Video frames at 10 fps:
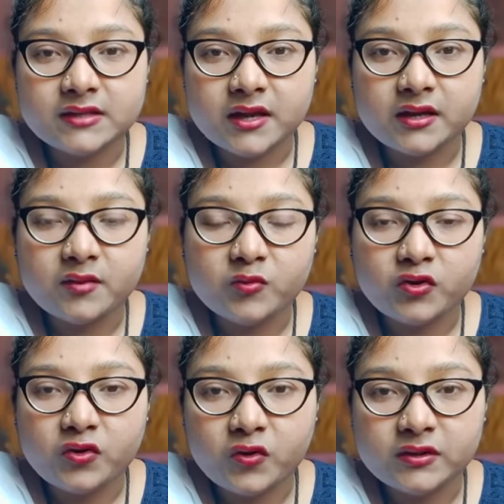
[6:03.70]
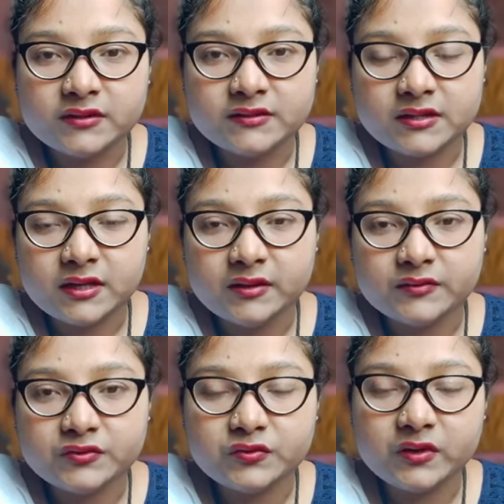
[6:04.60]
star among all the stars,
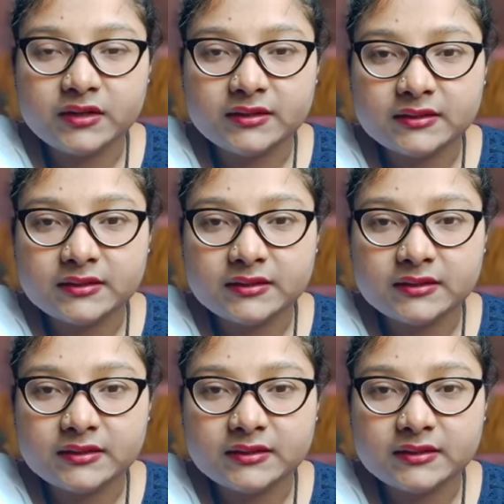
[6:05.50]
so it